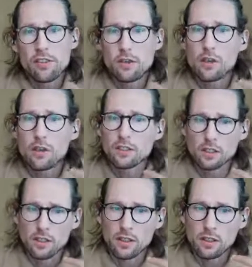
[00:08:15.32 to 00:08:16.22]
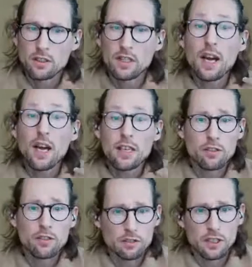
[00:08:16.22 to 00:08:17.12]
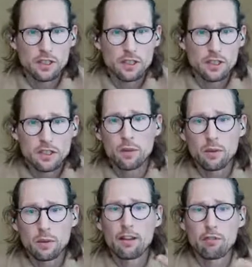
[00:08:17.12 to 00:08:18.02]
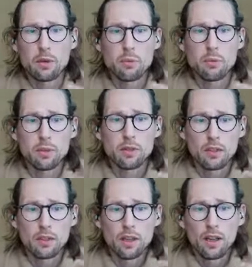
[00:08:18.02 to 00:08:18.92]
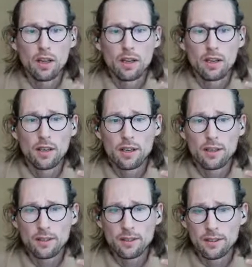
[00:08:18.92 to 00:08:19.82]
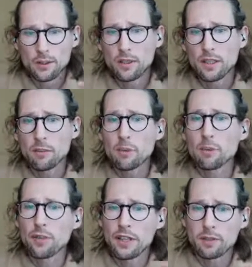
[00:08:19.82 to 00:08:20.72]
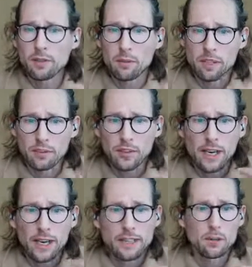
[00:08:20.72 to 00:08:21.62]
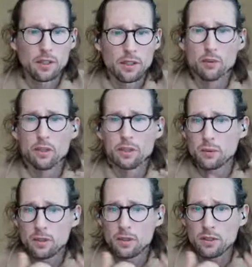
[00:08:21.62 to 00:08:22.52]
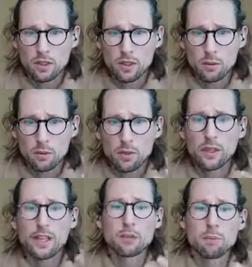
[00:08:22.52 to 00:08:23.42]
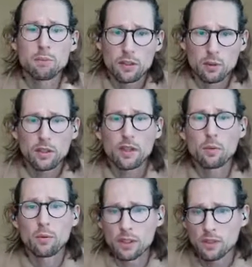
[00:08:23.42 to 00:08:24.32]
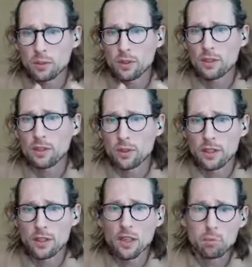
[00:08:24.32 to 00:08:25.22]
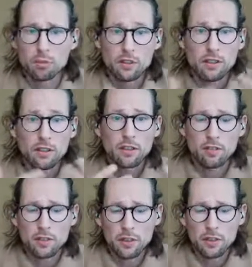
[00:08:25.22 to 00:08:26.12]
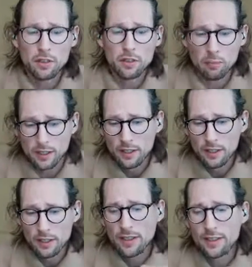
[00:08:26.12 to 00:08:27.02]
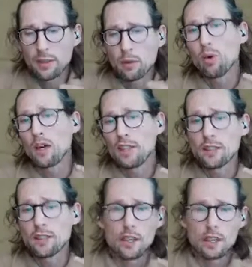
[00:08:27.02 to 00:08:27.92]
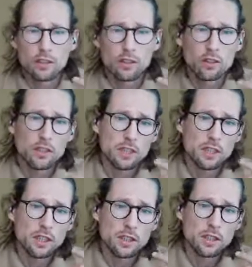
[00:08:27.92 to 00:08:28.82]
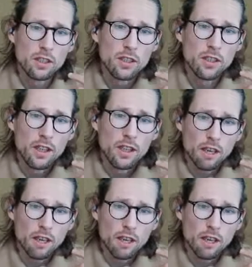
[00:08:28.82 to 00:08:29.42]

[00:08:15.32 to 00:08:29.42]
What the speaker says: answering the question, what's the kind of conversation that I want to have with people? Who are the people that I'm going to be interacting with? What do they expect? What do they want? What do they want to accomplish? How do they feel about that? And then what is the ideal conversation?